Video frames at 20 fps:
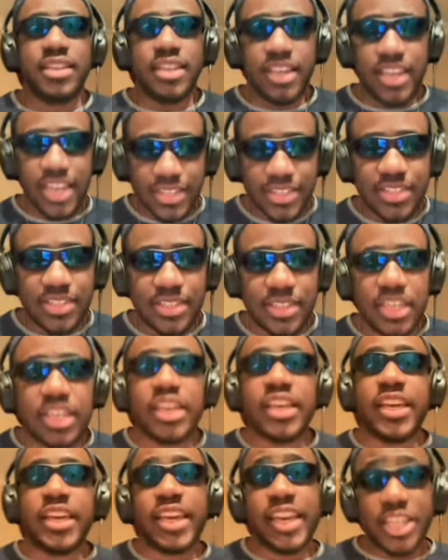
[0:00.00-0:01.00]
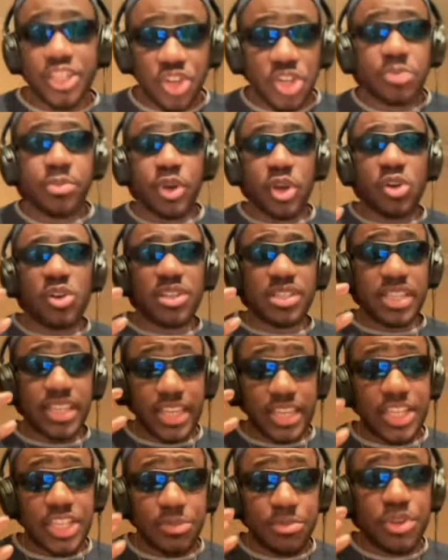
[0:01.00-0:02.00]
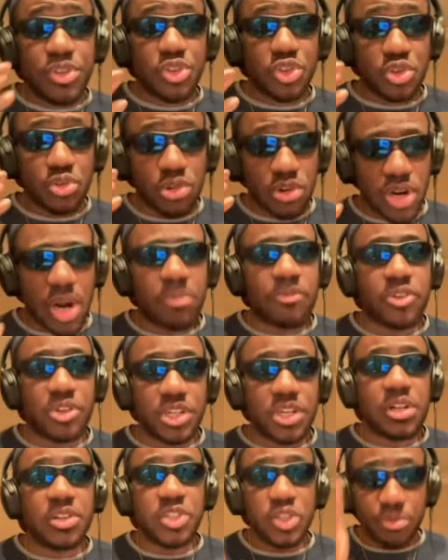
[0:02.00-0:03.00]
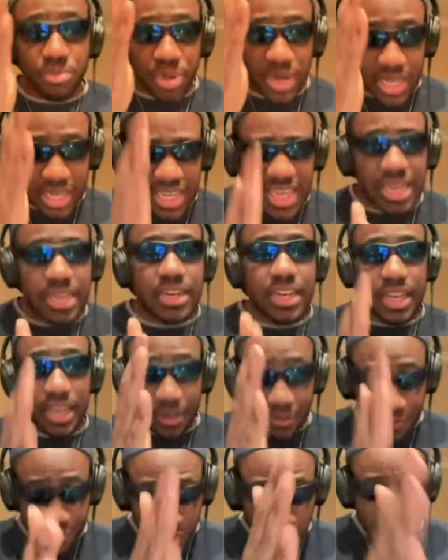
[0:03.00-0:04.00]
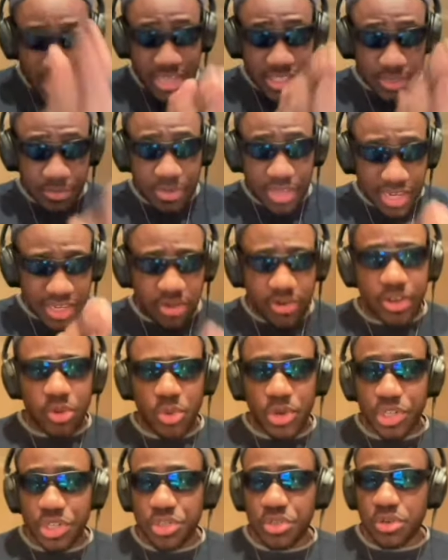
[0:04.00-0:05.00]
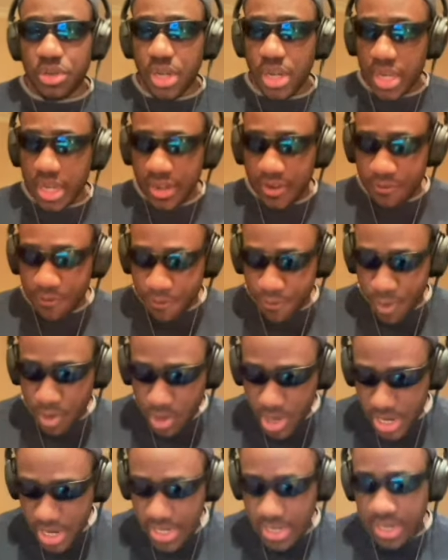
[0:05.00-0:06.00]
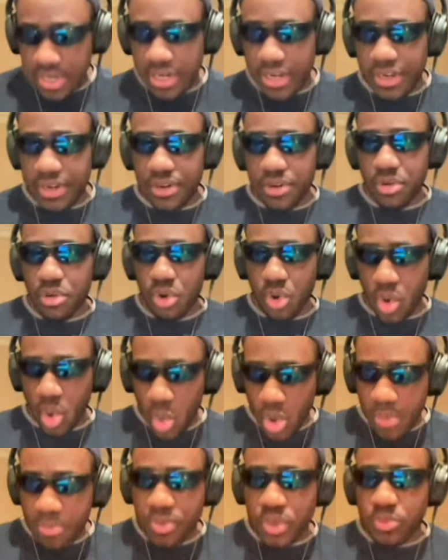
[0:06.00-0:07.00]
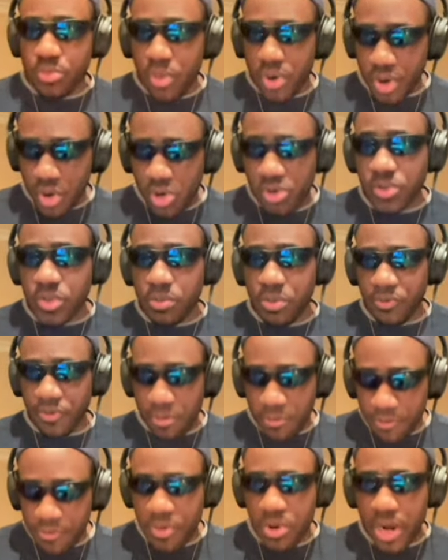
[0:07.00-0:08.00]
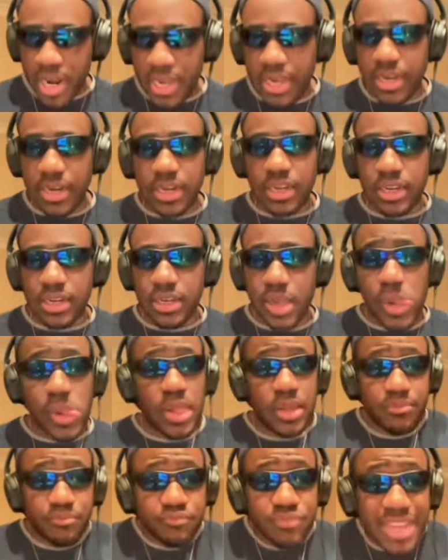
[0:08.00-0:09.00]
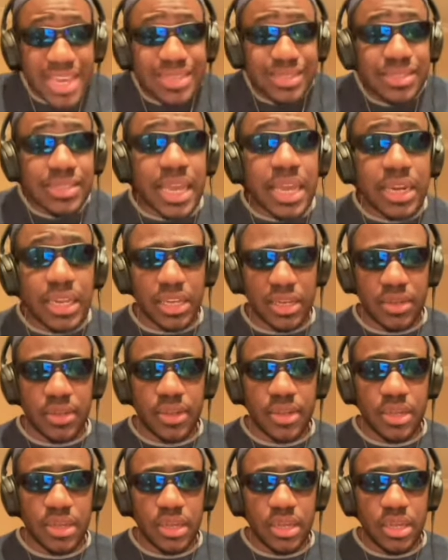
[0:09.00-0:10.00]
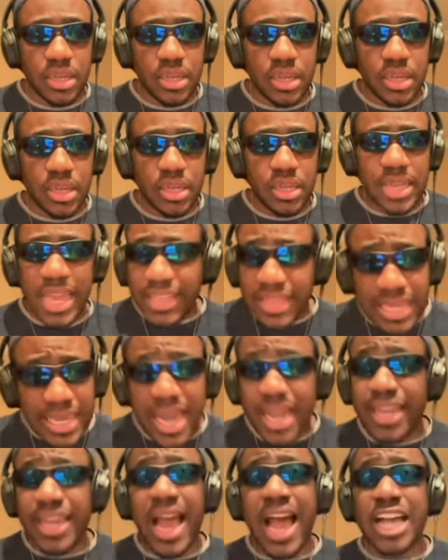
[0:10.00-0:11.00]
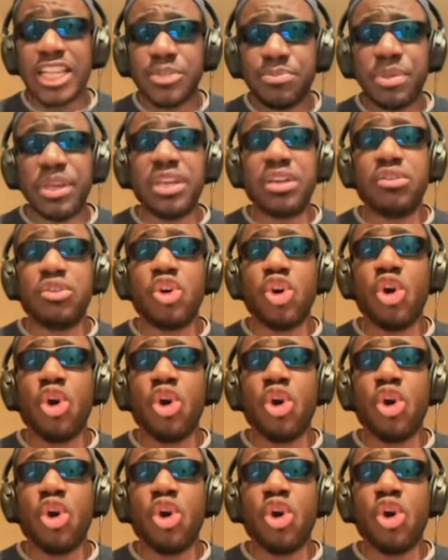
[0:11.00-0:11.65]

It's just because he's been so crap for Chelsea. But again, if you're asking me that direct question, for England, who would I put money on to perform for England? It's Sterling. Like, the guy has been